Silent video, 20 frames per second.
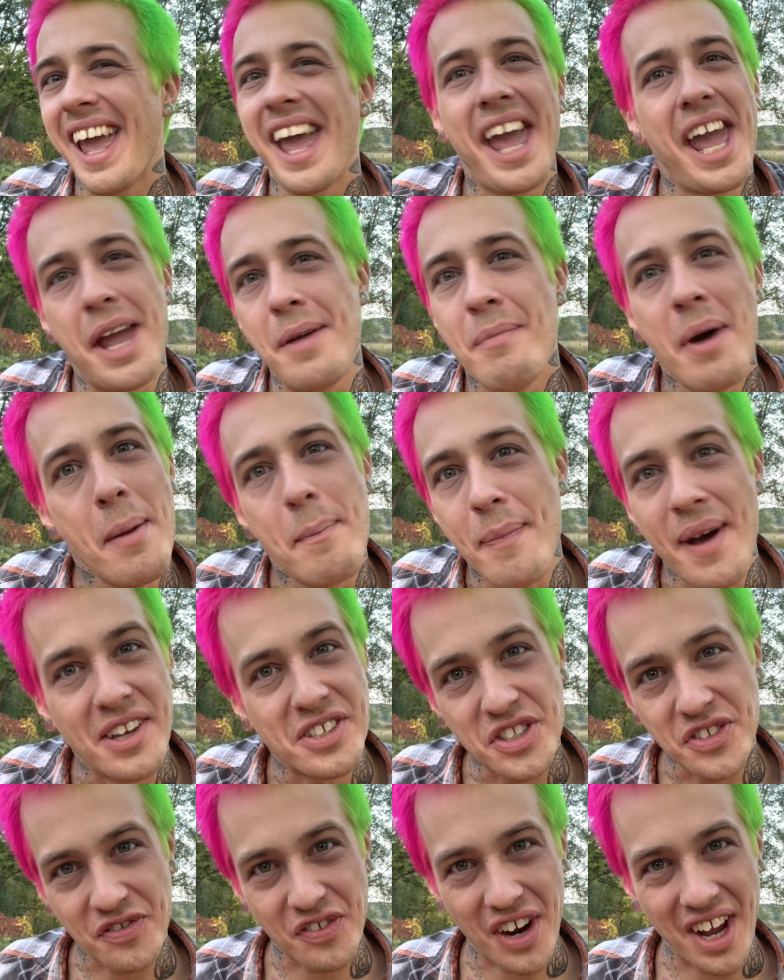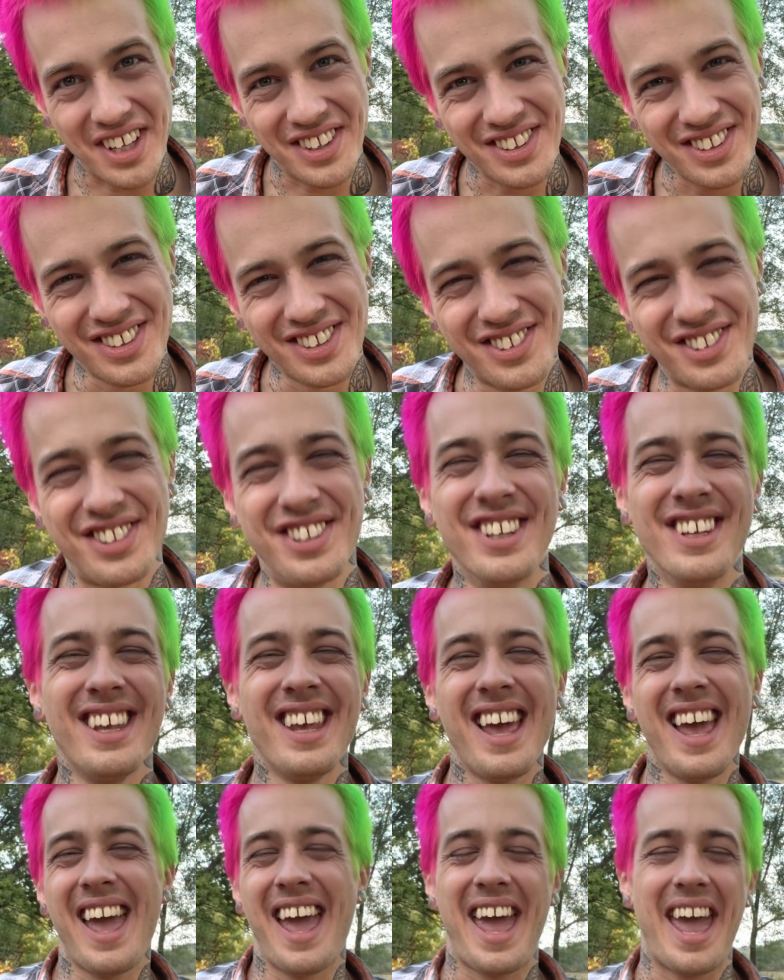Hey my best friends,
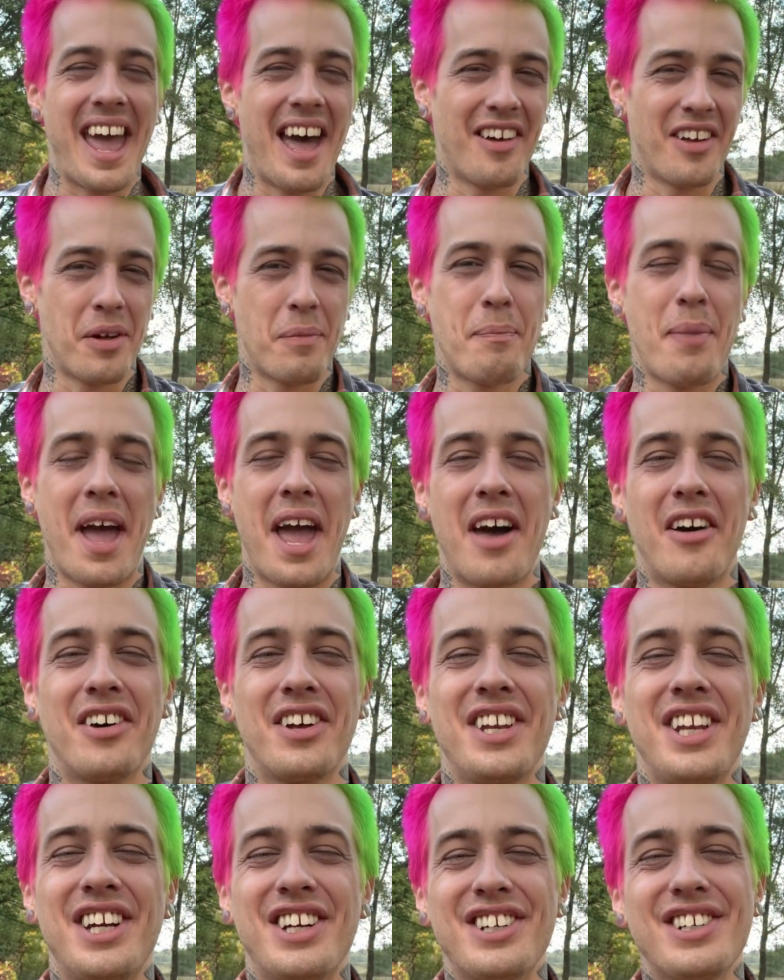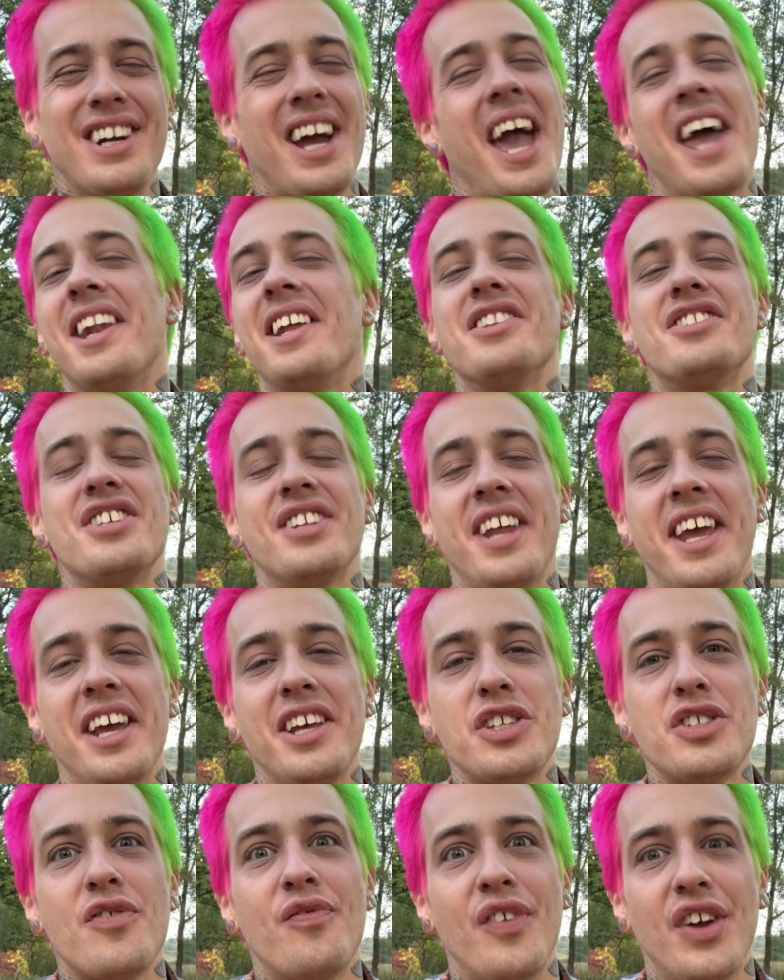Allenpallen here, and in
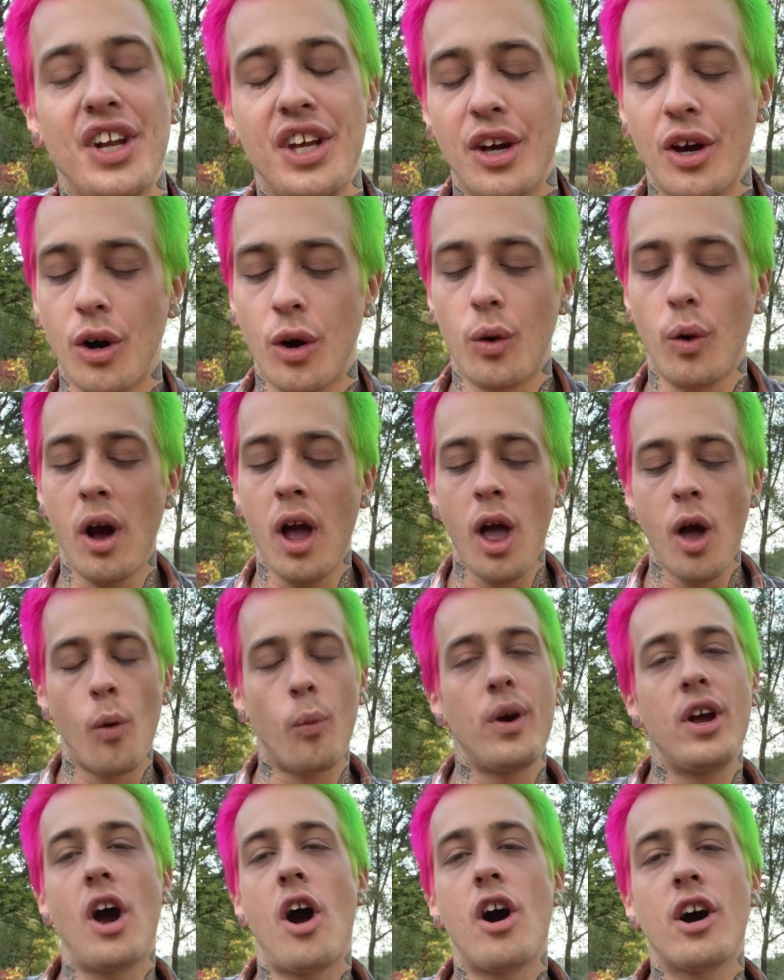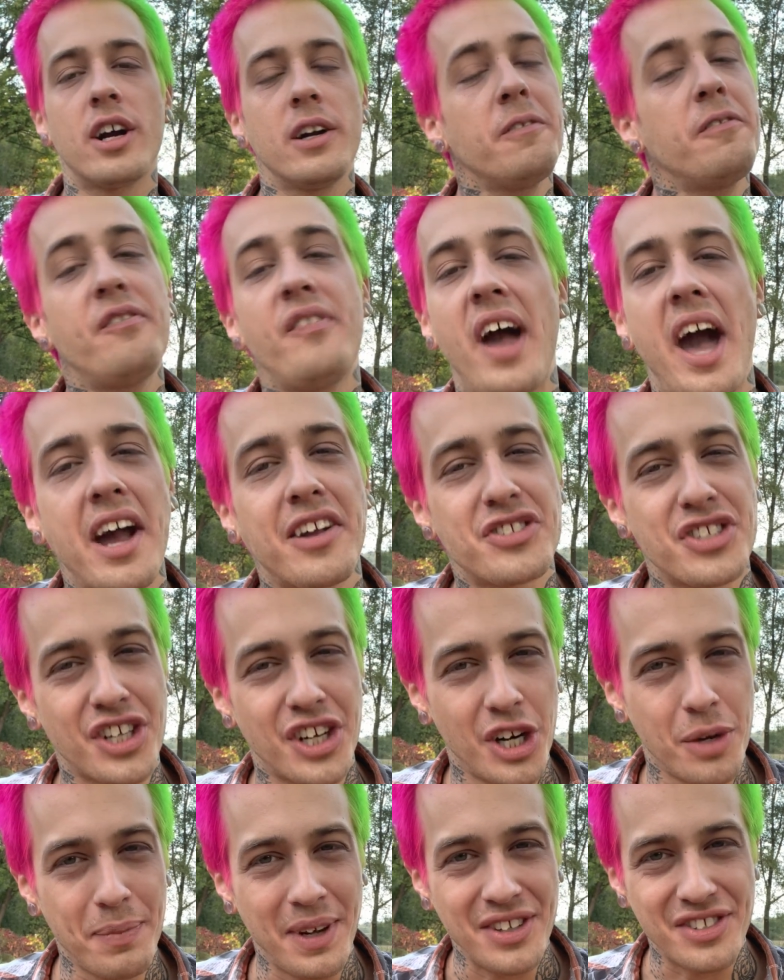today's video, we are in fact going
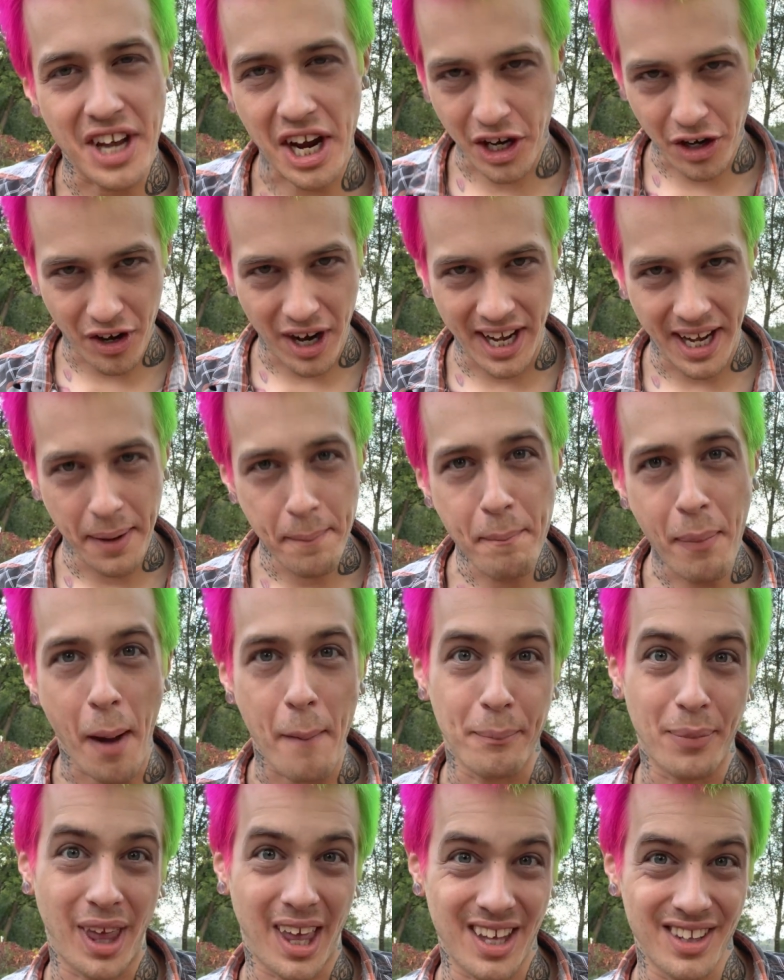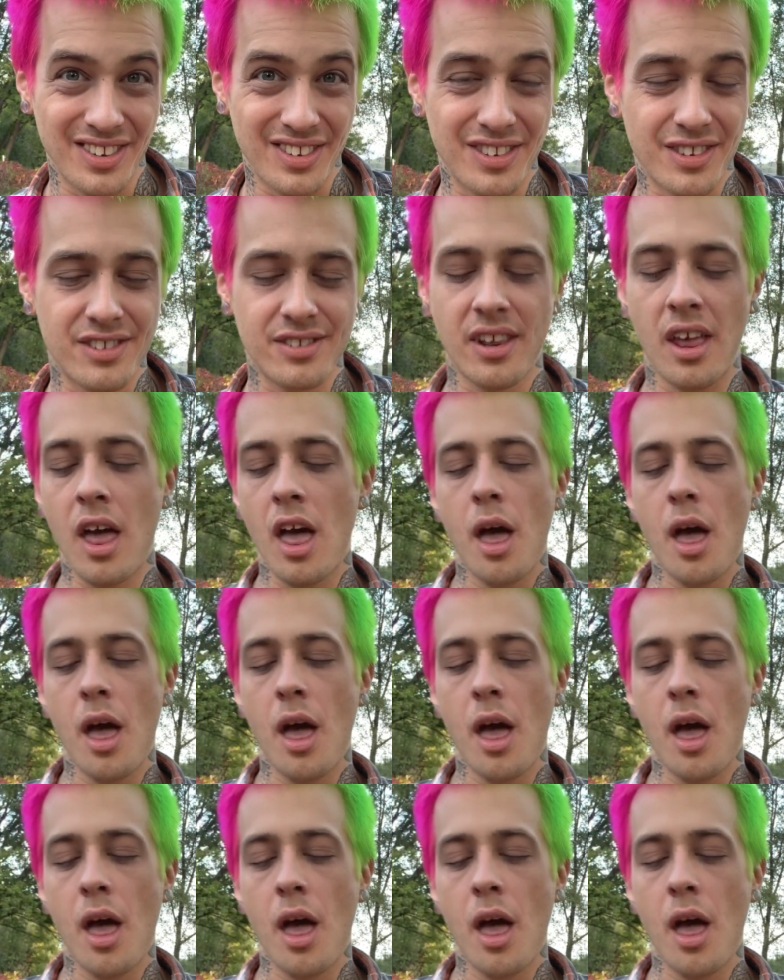to be decorating pumpkins.